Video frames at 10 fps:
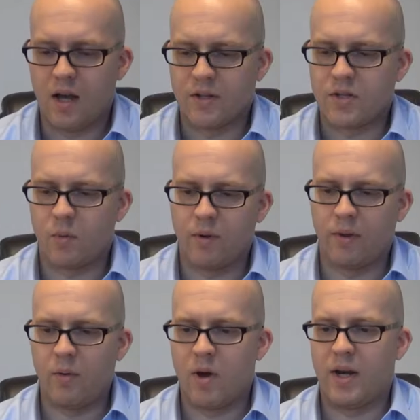So we
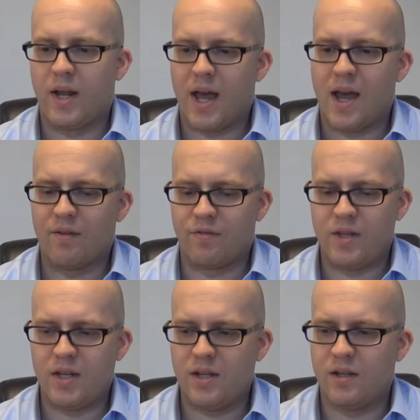really wanted to have
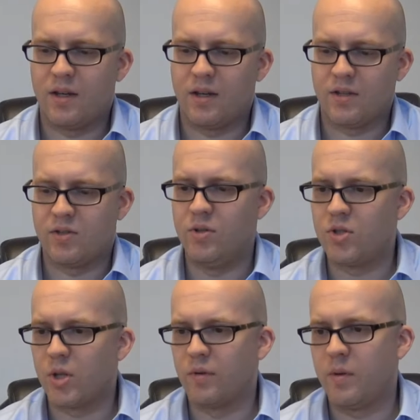the new
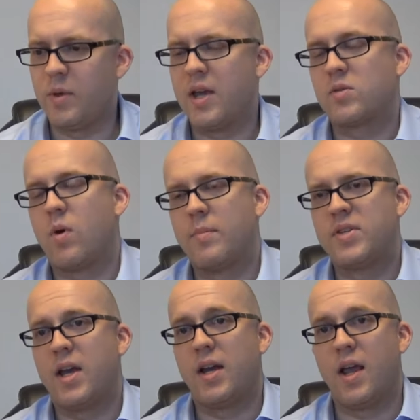SolarVPS
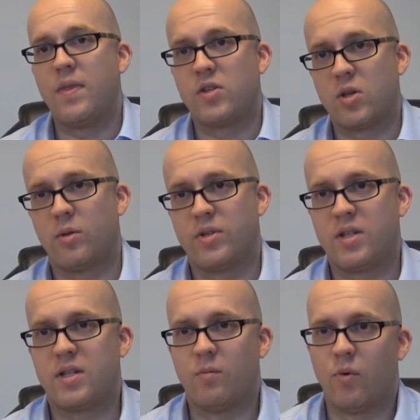website and the solar
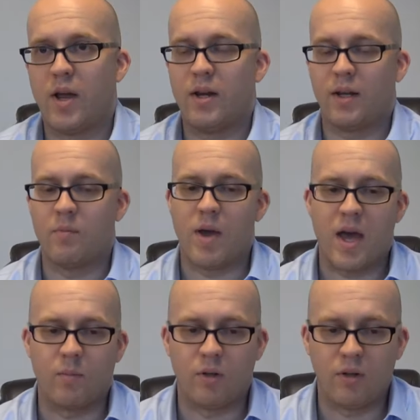system Retina
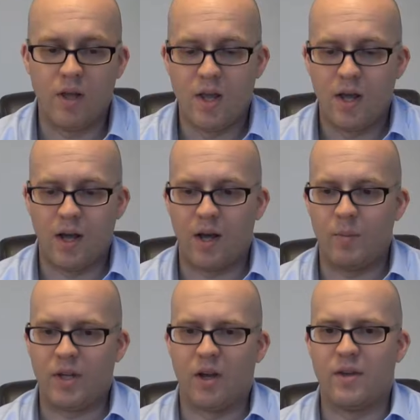compatible
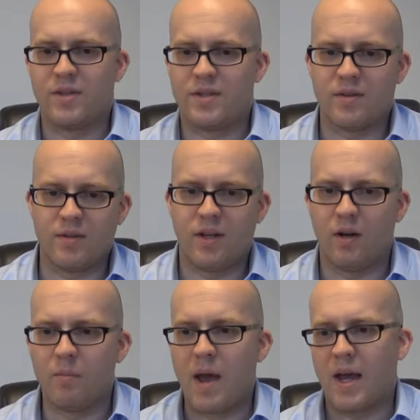because
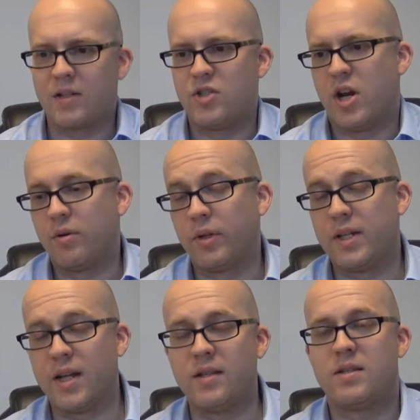Mac generally
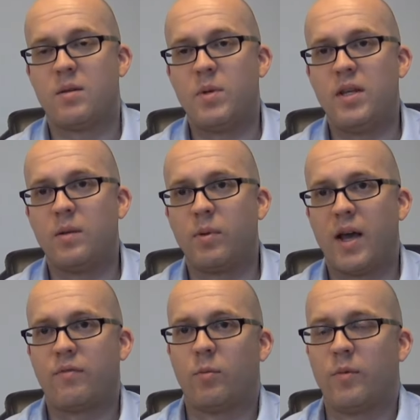tends to be the
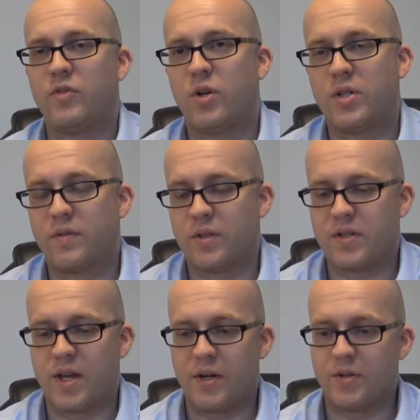platform of choice for
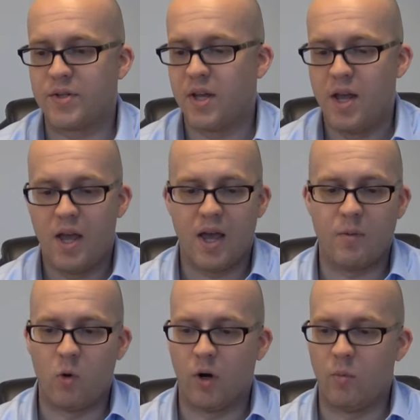designers,
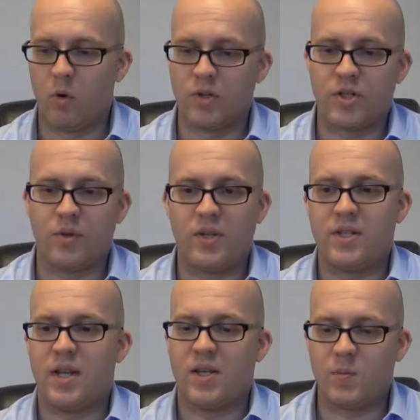and more so
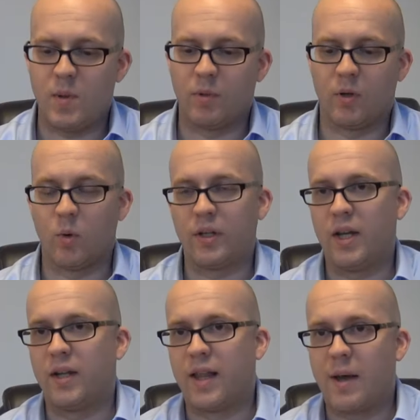these days people are
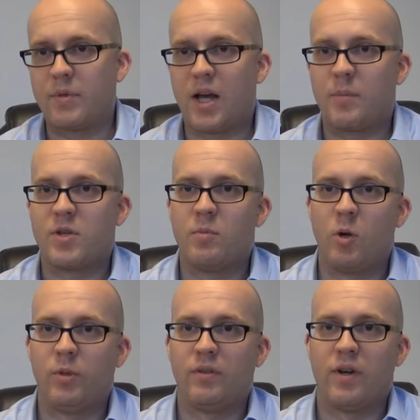working on laptops and
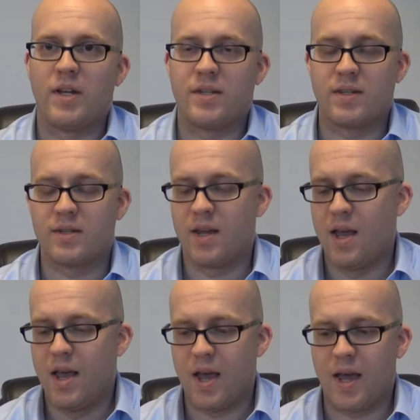mobile devices.
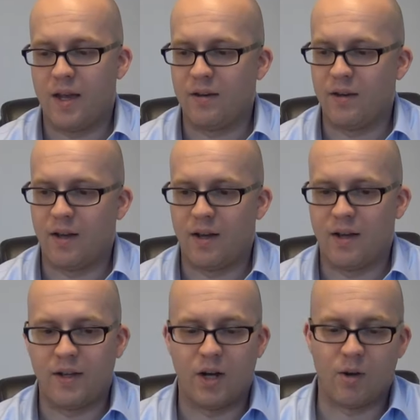And
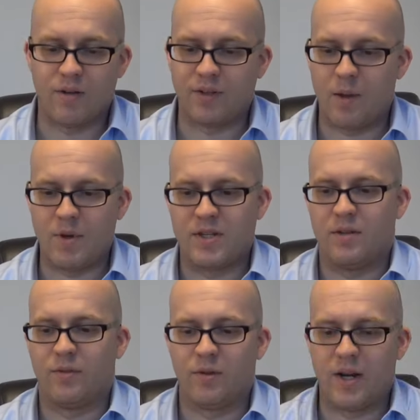I've got
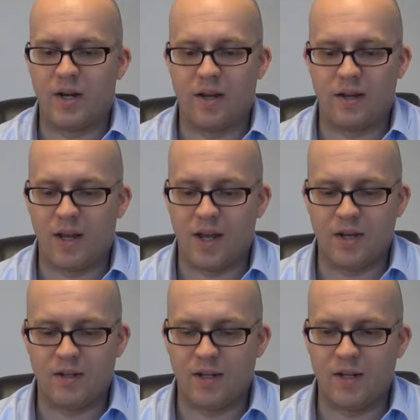myself a Retina,
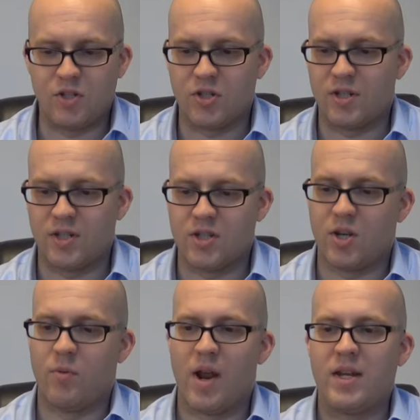and it's
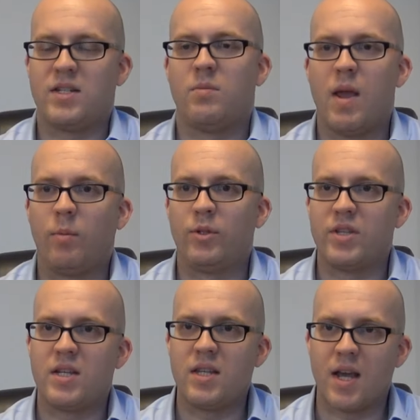so nice to be able to
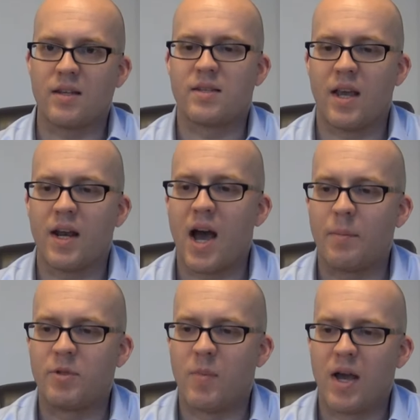see that site
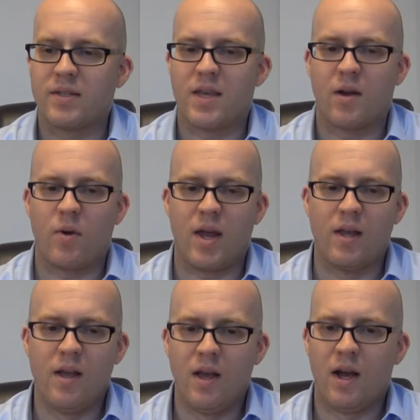optimized that
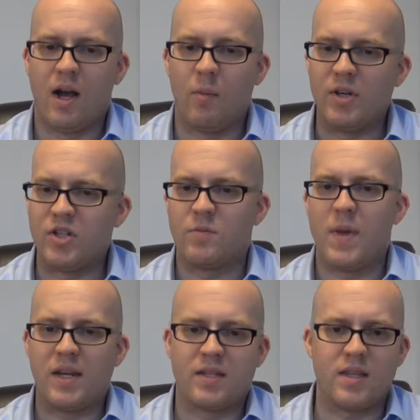way, and just
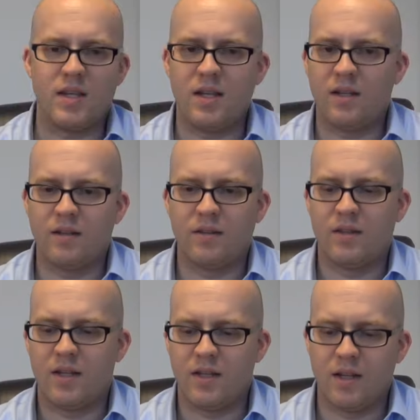makes
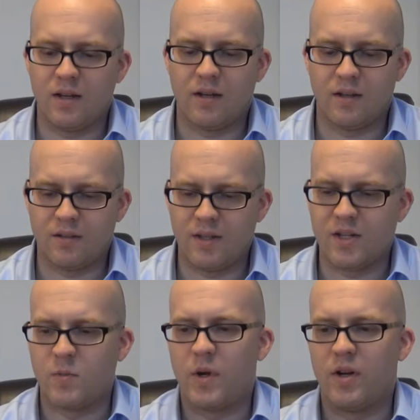the
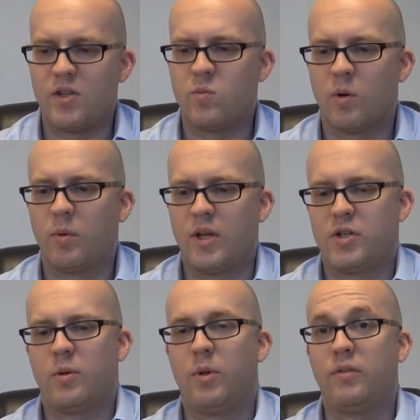experience more
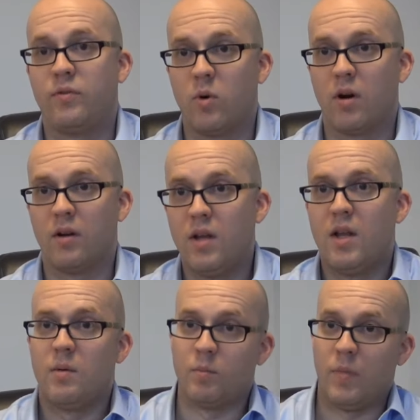pleasurable for
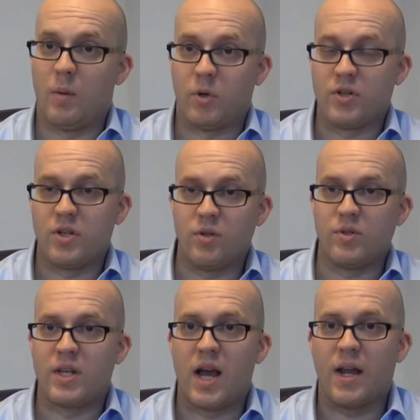a person
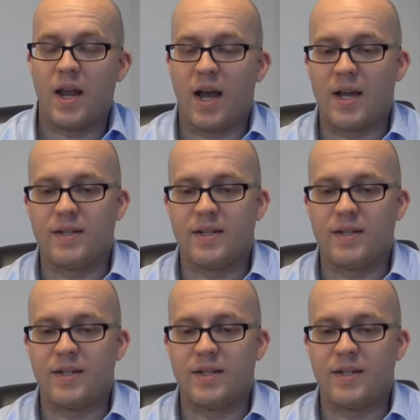who's got a high